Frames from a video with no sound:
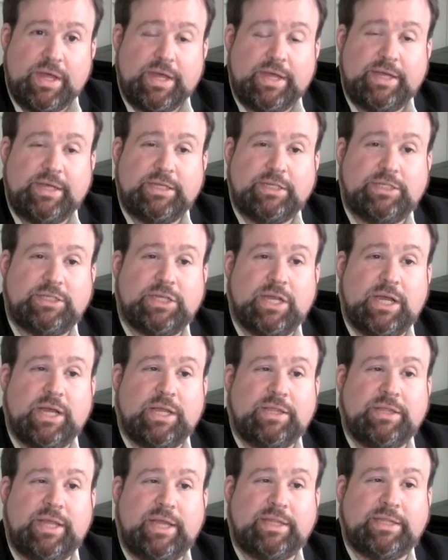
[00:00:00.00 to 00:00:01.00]
is
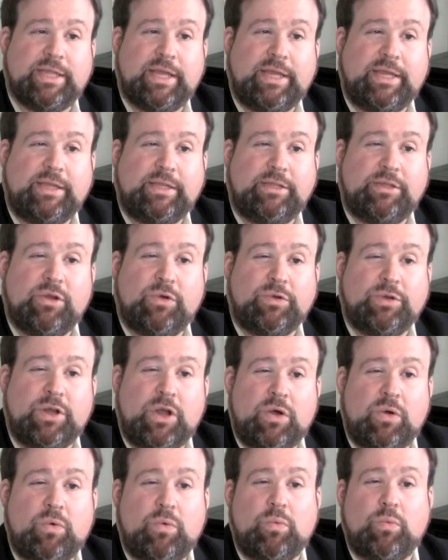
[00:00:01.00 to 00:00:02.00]
that they don't
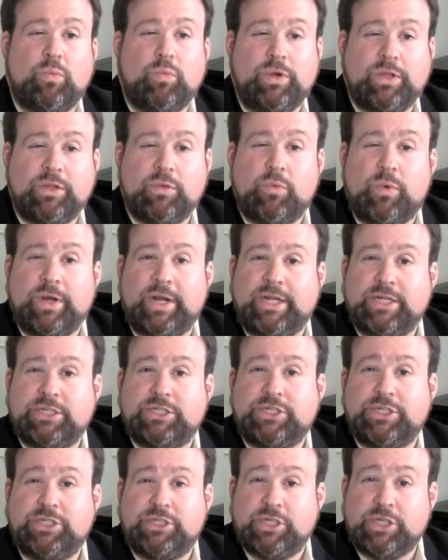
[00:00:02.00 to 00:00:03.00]
know really what
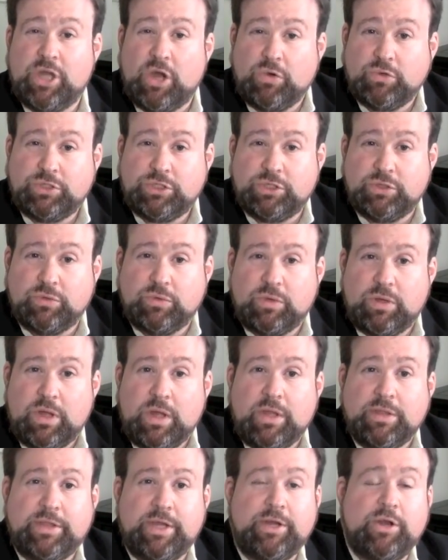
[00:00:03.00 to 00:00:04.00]
agency to go to.
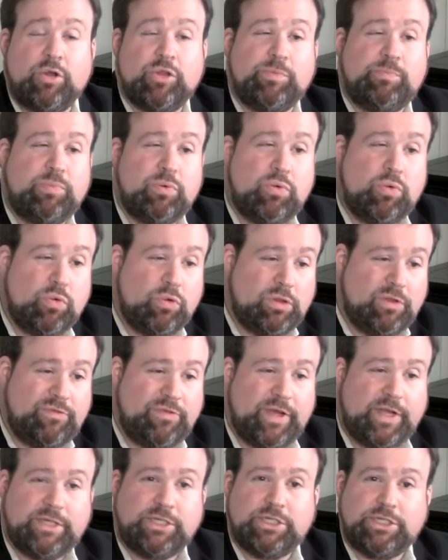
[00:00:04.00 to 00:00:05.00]
They know the pool of
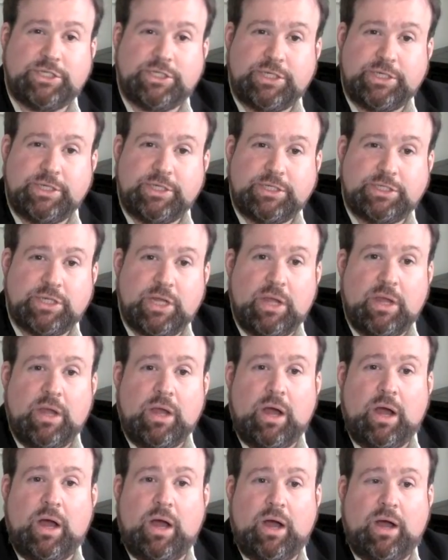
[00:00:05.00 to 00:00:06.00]
agencies
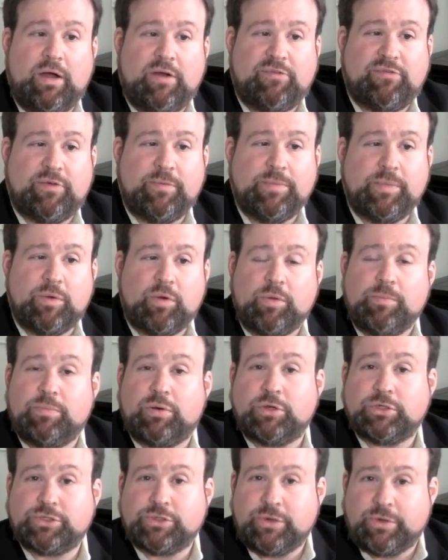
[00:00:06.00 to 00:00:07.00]
from their own
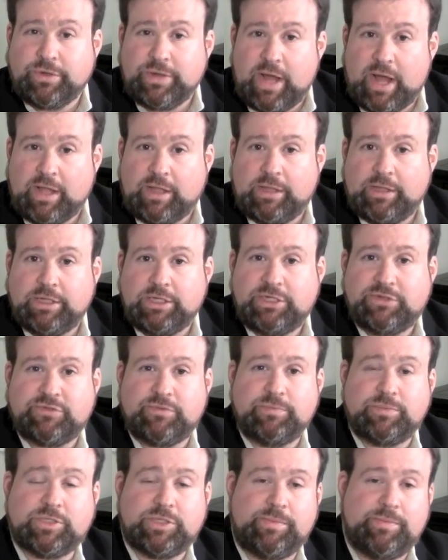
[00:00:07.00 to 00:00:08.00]
personal knowledge,
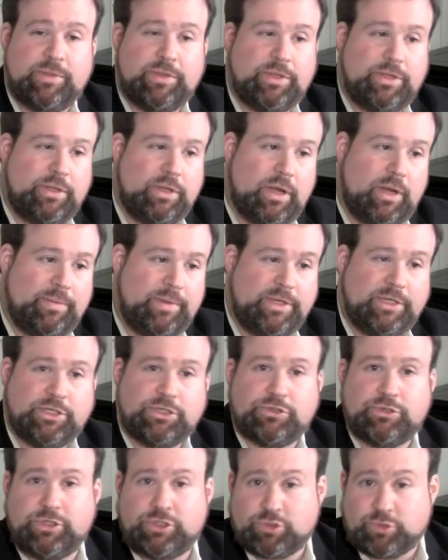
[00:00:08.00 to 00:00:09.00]
from some of the
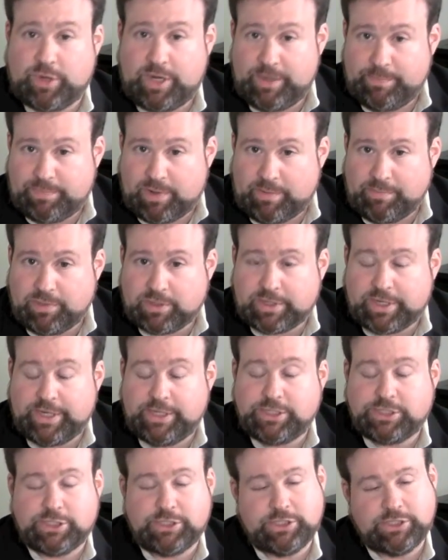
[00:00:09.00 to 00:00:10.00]
industry trade
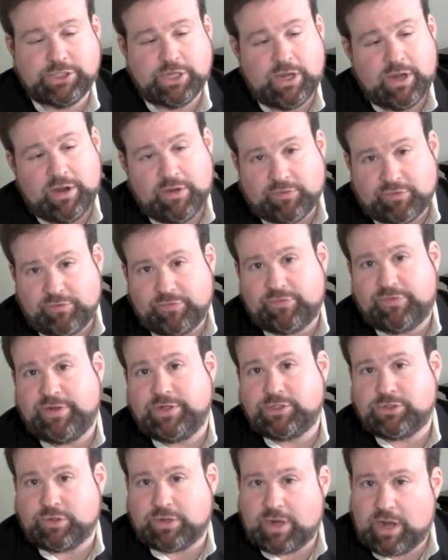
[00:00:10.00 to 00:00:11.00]
publications, from
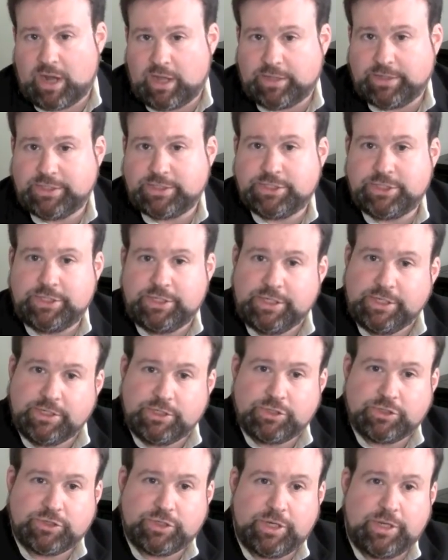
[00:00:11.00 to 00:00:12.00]
friends or colleagues in the
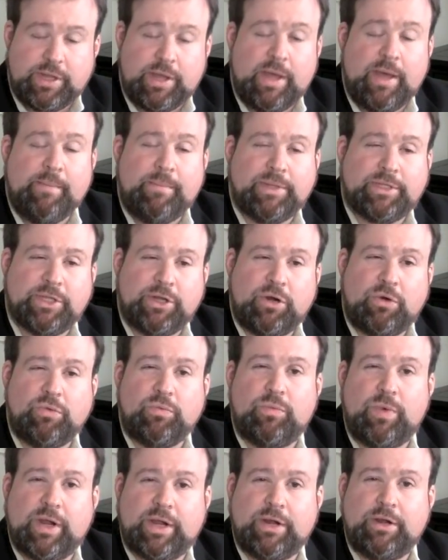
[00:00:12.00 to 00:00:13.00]
industry, but they don't
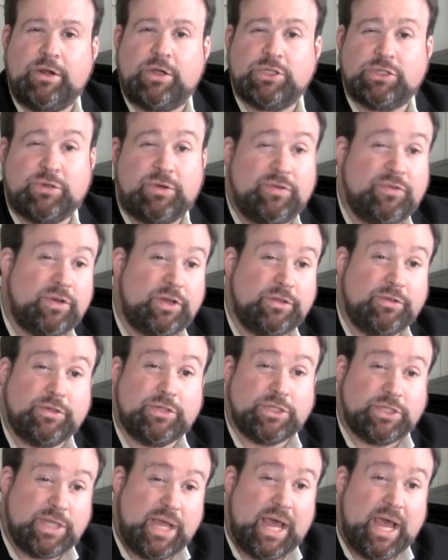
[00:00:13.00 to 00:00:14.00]
recognize or even
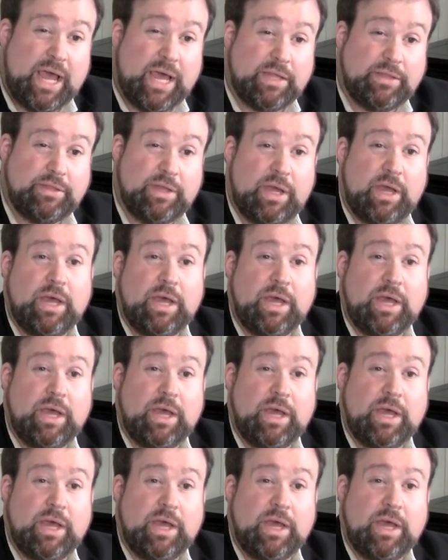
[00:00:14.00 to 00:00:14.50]
understand